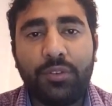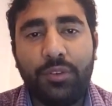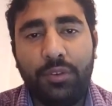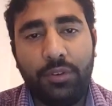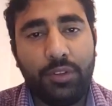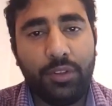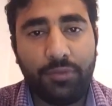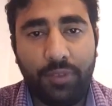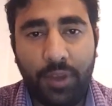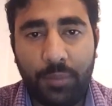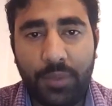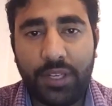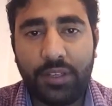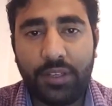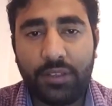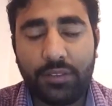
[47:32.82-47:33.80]
due to
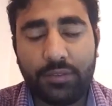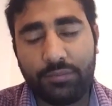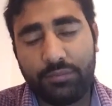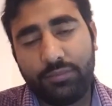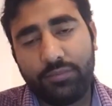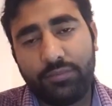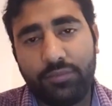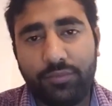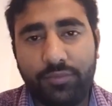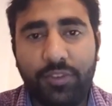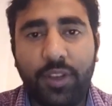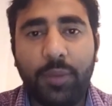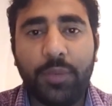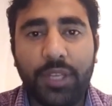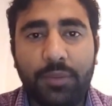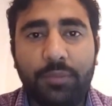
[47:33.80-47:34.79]
family um,
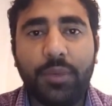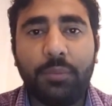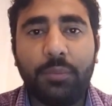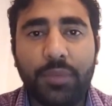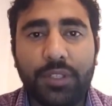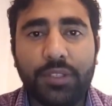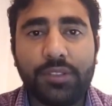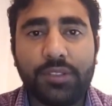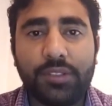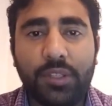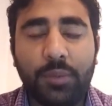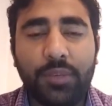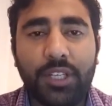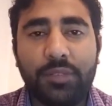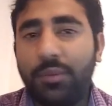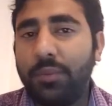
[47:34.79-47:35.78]
family members
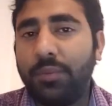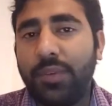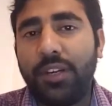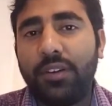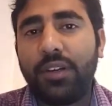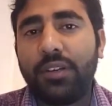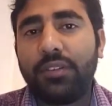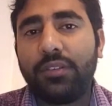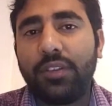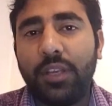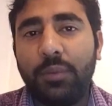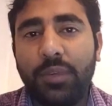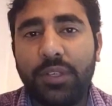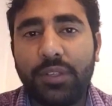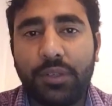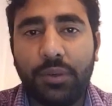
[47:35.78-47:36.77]
sometimes people are not
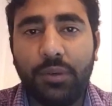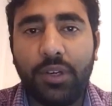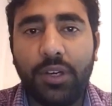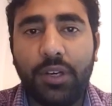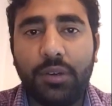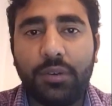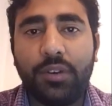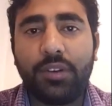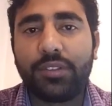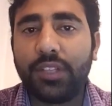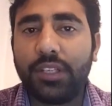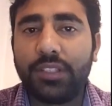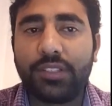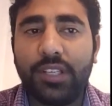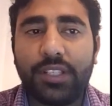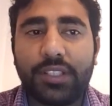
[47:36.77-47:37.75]
able to go out or
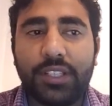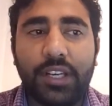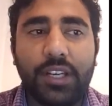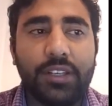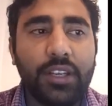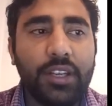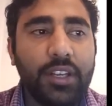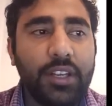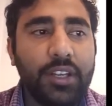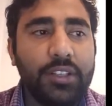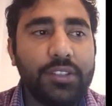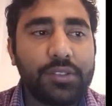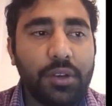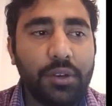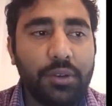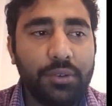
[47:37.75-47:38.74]
things like that
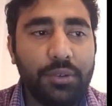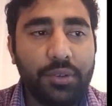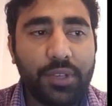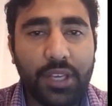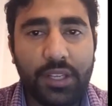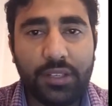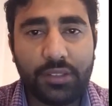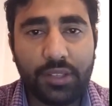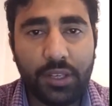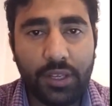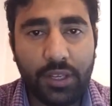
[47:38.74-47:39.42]
so you can